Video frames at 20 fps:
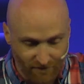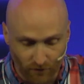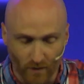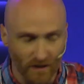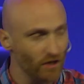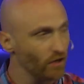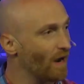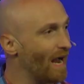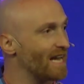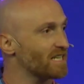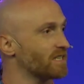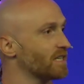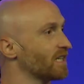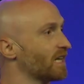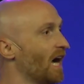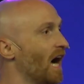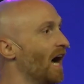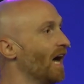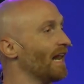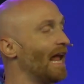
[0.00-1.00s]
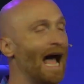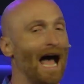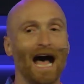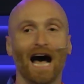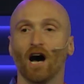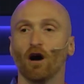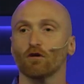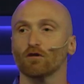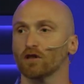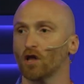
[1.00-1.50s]
when you're asking God,
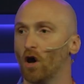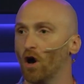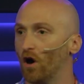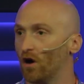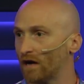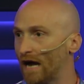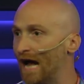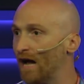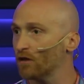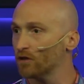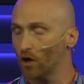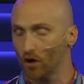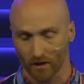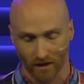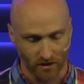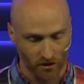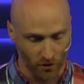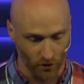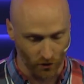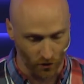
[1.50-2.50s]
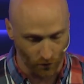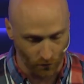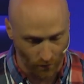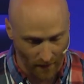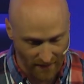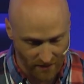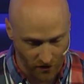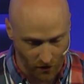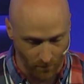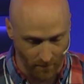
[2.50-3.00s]
how long? How long until you
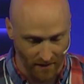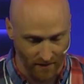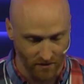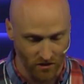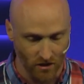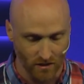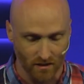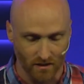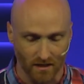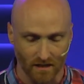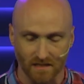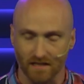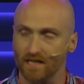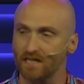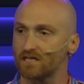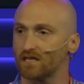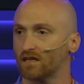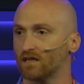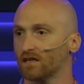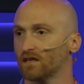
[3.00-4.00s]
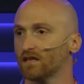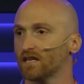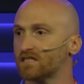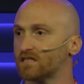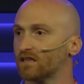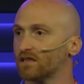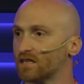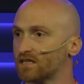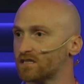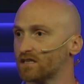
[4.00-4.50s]
rescue me? Jesus says,
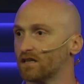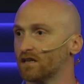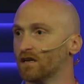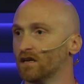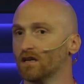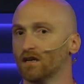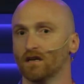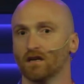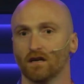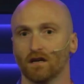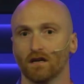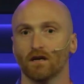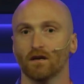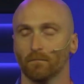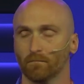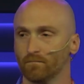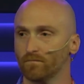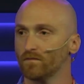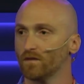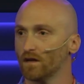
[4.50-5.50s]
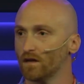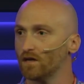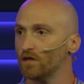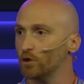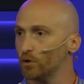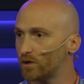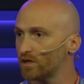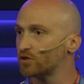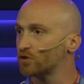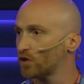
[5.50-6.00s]
listen. You
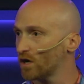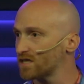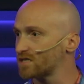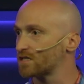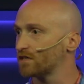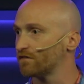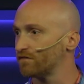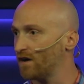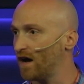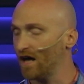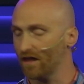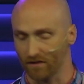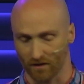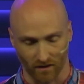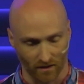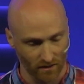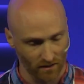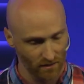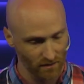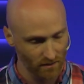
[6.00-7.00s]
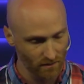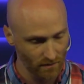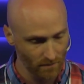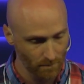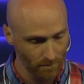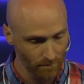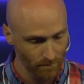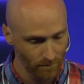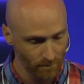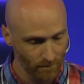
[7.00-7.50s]
can trust the Father
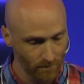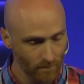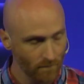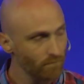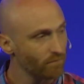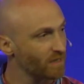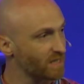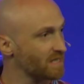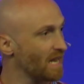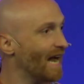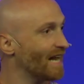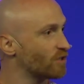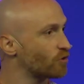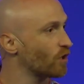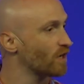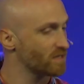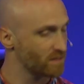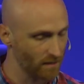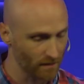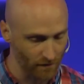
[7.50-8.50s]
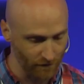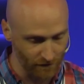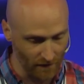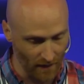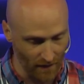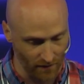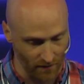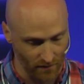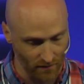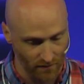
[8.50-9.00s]
because I trusted the
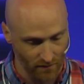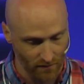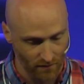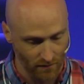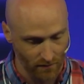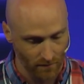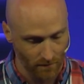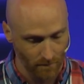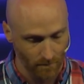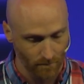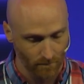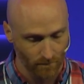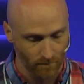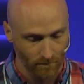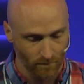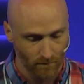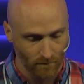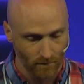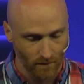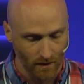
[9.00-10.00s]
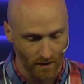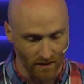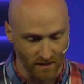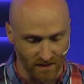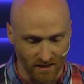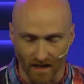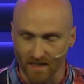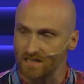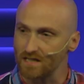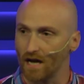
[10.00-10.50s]
Father. He
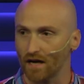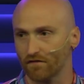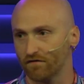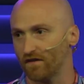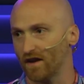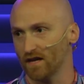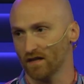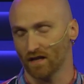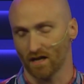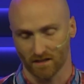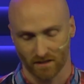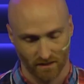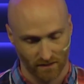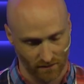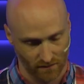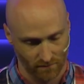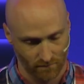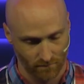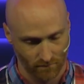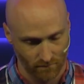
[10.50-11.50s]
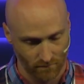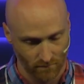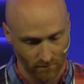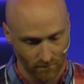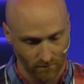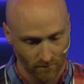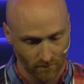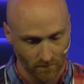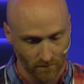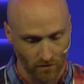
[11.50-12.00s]
does not fail us.
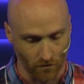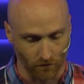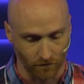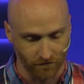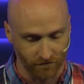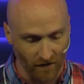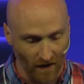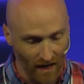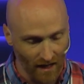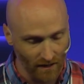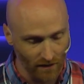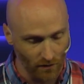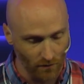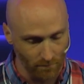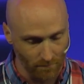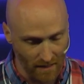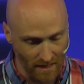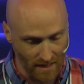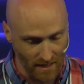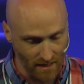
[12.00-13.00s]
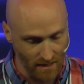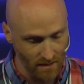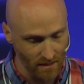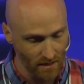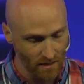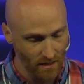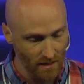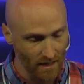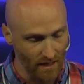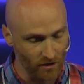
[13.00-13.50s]
So follow me
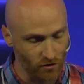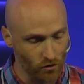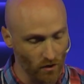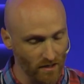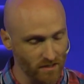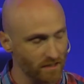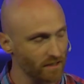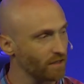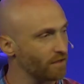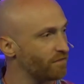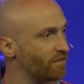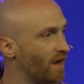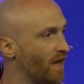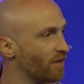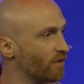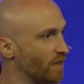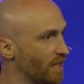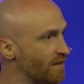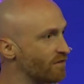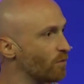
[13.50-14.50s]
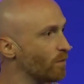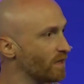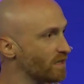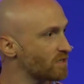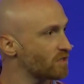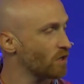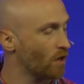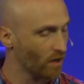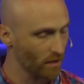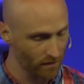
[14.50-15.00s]
in trusting the Father, even when it's
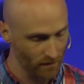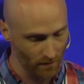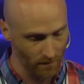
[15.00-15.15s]
dark,